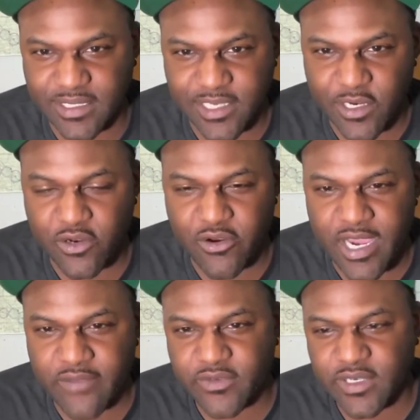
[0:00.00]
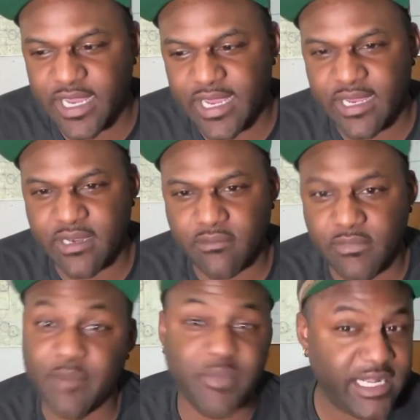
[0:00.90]
aircraft and
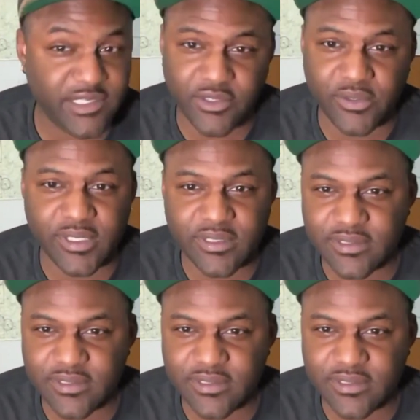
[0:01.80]
get paid to do it.